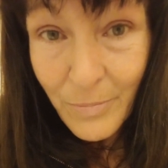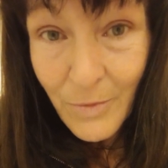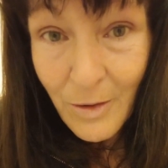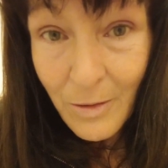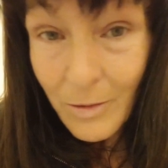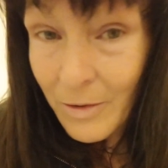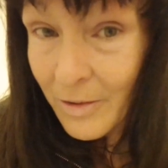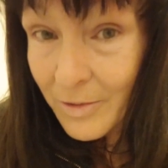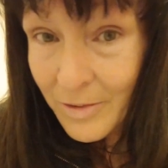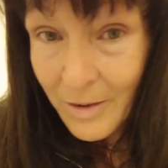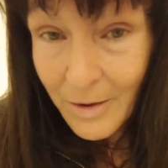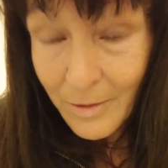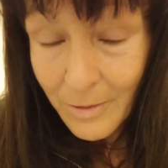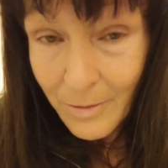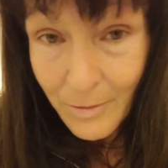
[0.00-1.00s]
the Lord had
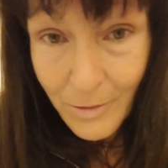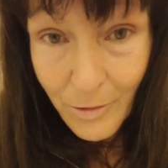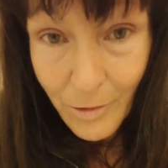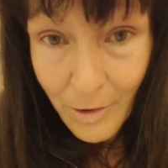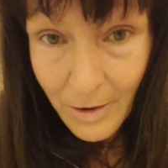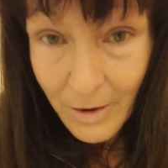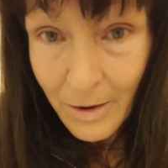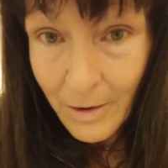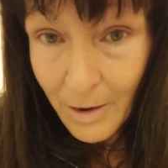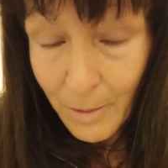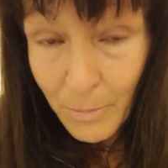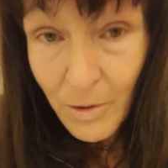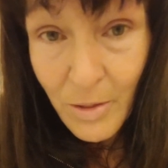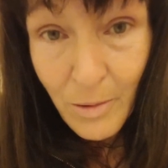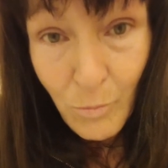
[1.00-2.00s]
said, You're going to get up
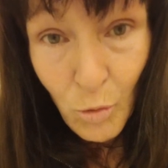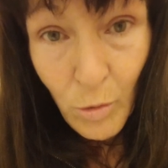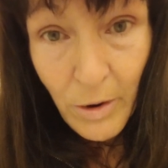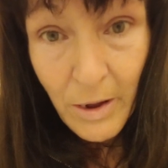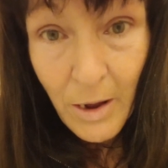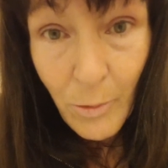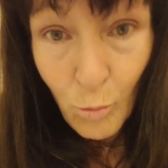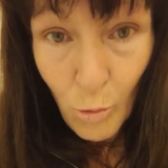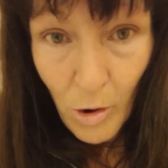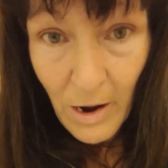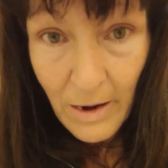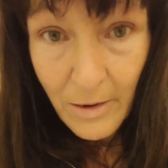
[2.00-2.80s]
in the morning and write.